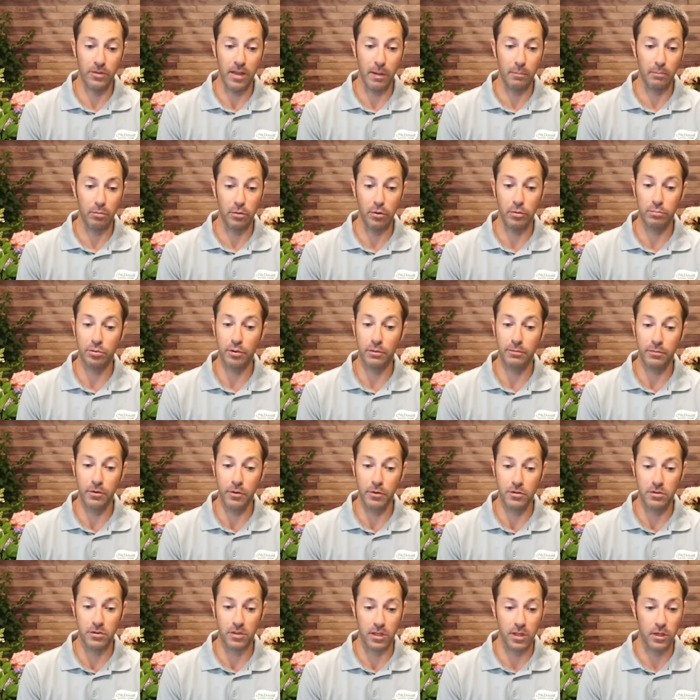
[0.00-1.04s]
that bloom
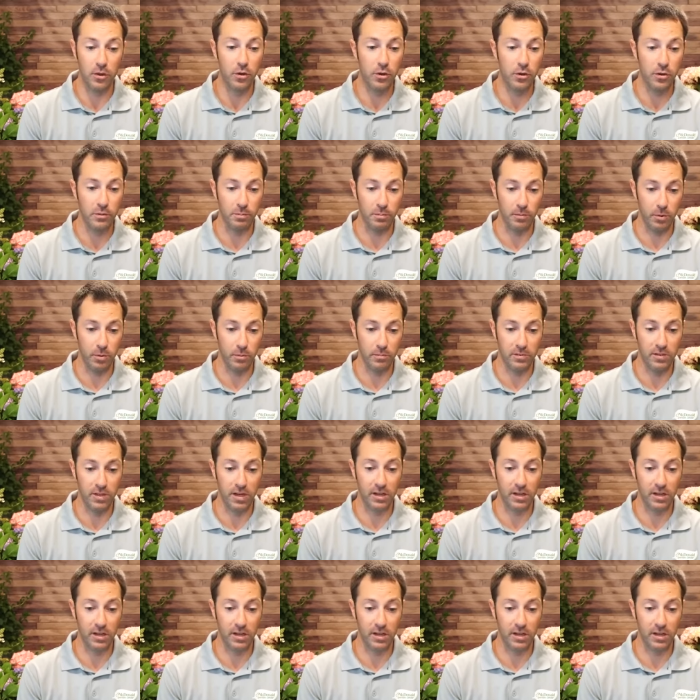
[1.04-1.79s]
profusely, huge blooms.